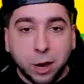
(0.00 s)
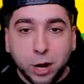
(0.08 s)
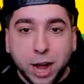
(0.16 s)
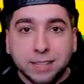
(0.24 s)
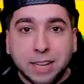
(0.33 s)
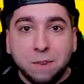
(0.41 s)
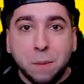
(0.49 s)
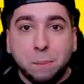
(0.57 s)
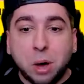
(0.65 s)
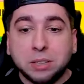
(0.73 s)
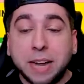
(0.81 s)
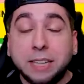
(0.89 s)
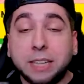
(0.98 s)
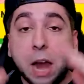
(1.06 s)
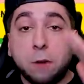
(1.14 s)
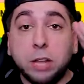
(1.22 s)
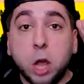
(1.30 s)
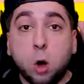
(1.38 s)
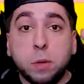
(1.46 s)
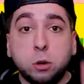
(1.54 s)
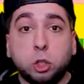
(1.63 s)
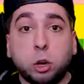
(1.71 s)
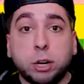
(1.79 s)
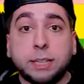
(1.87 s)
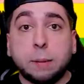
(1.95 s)
There you guys have it, Boss Nation. I really hope you
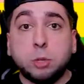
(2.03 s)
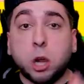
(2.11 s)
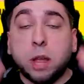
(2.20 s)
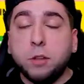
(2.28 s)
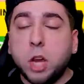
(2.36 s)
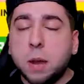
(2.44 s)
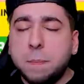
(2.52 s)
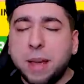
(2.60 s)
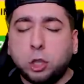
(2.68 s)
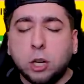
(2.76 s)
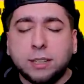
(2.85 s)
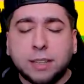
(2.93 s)
enjoyed this episode. If you did, make sure you